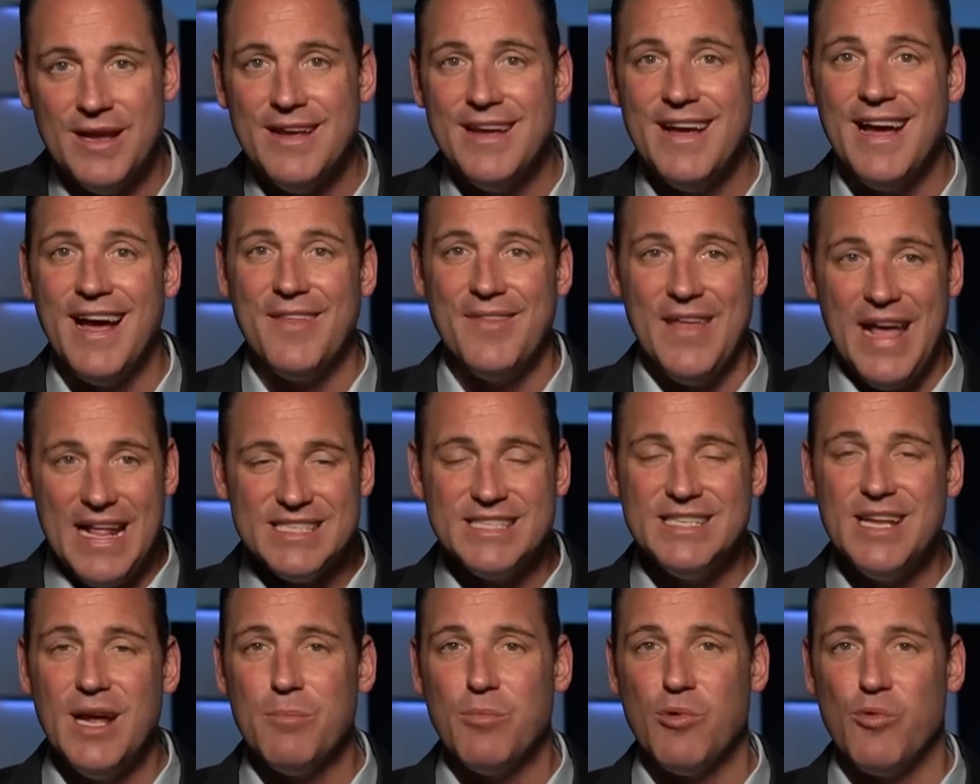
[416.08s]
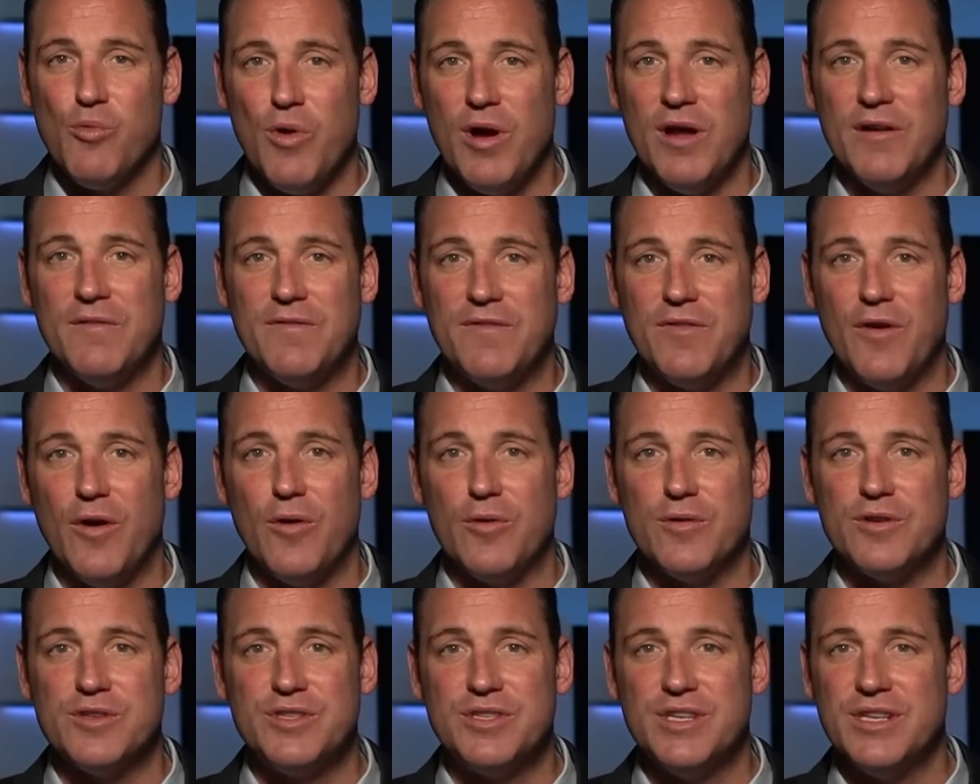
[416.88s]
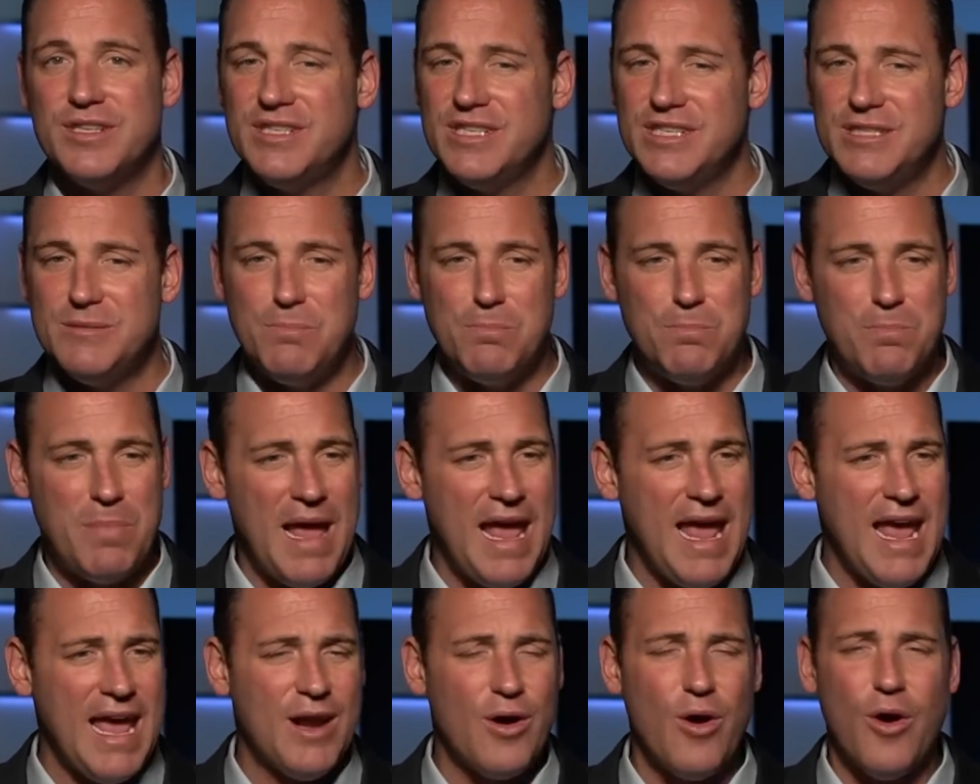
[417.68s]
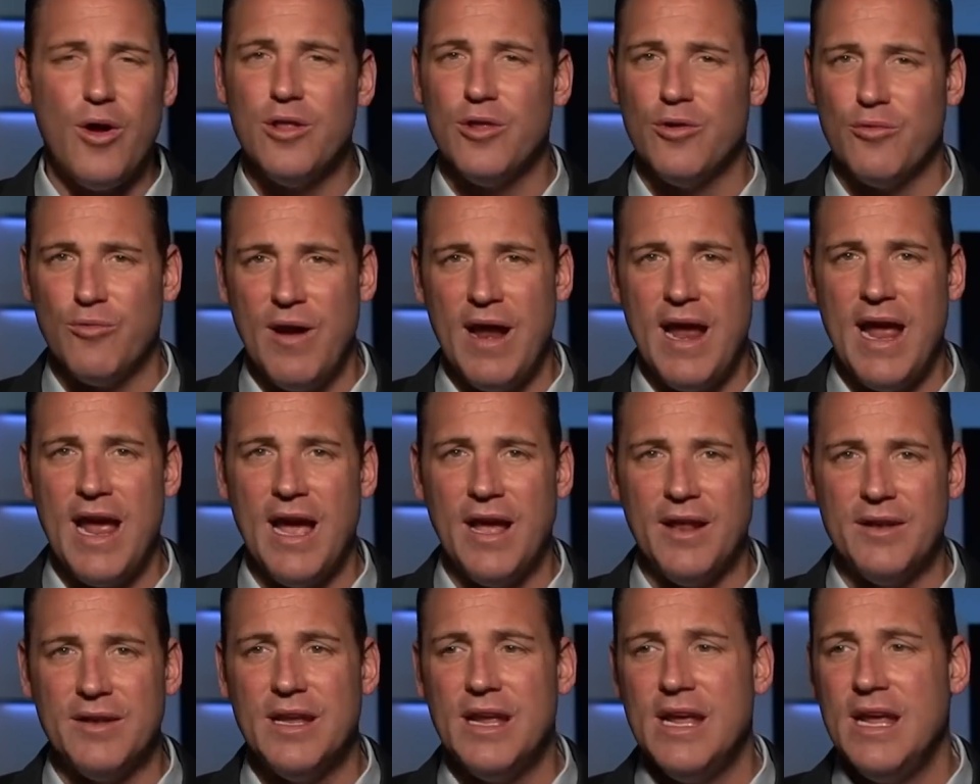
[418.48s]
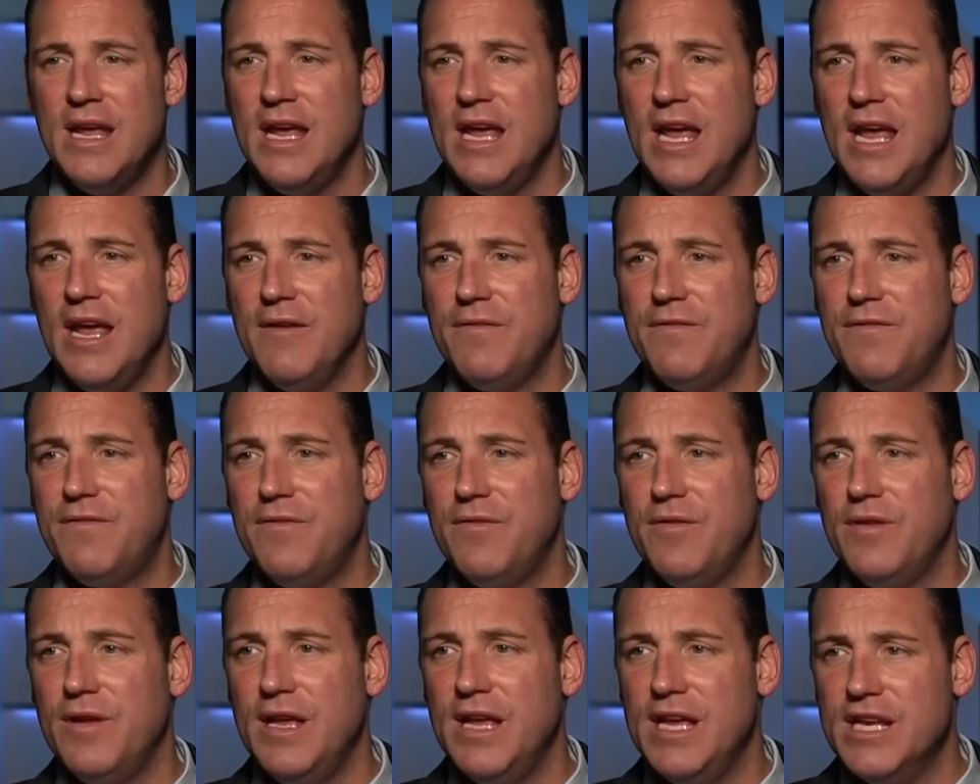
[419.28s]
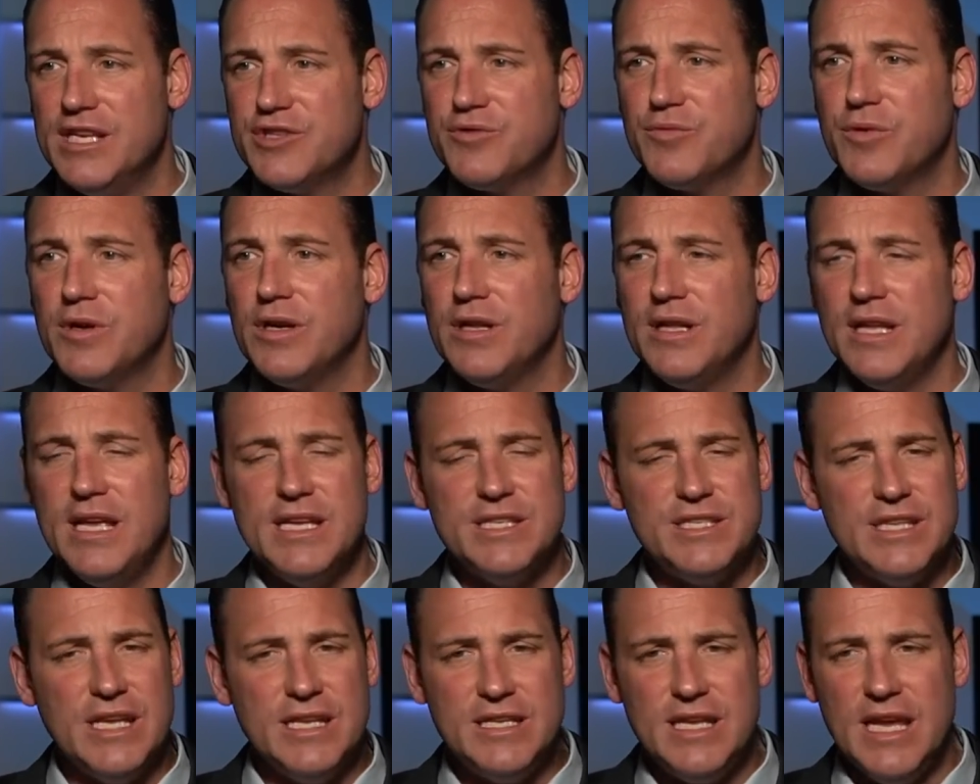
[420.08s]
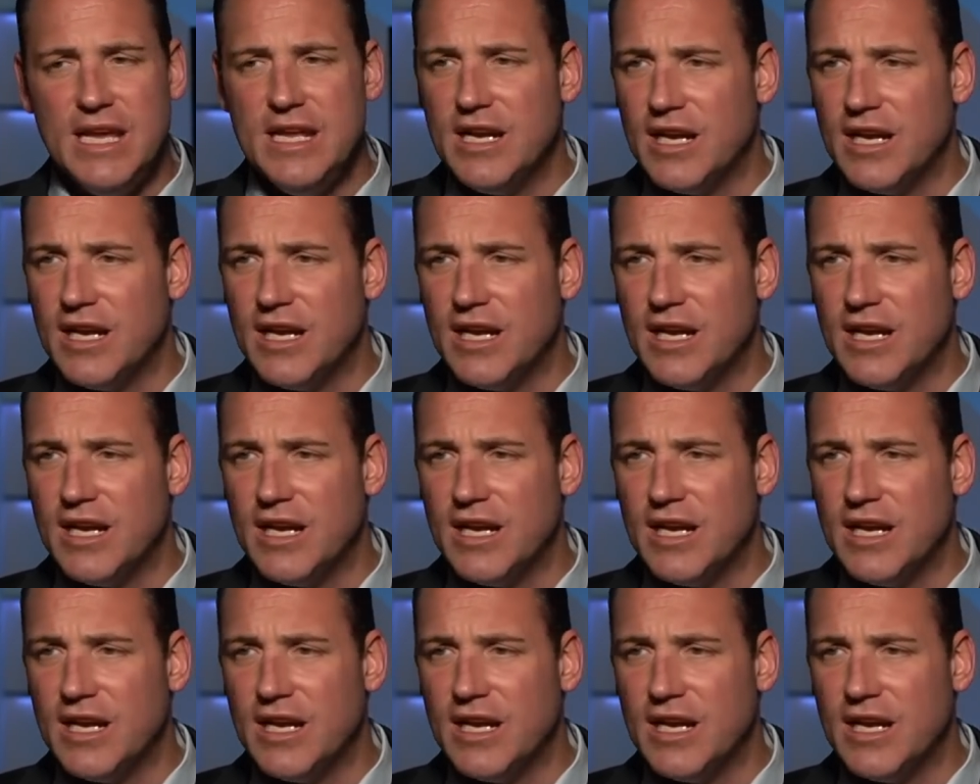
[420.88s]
That's number one, folks. Just bad all around. If Israel is indeed a